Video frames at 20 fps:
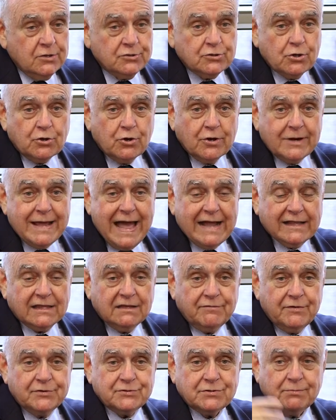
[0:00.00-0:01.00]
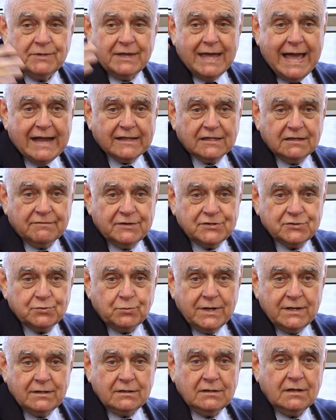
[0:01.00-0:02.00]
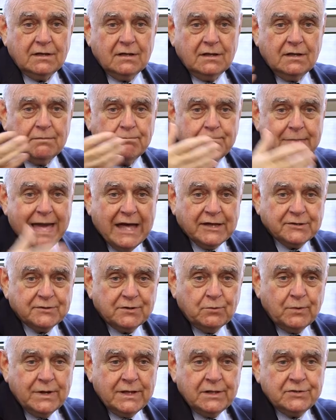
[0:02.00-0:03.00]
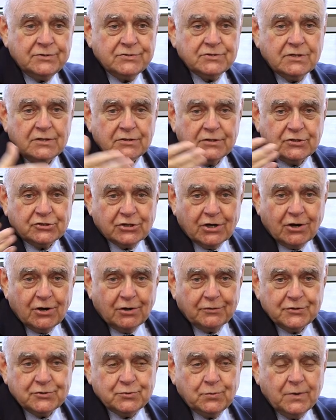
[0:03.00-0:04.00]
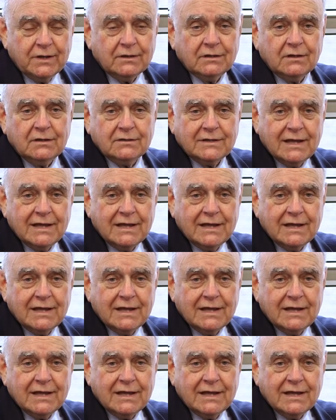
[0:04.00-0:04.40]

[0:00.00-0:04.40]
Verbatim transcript: So good activism. The activists win, management wins, the shareholders win.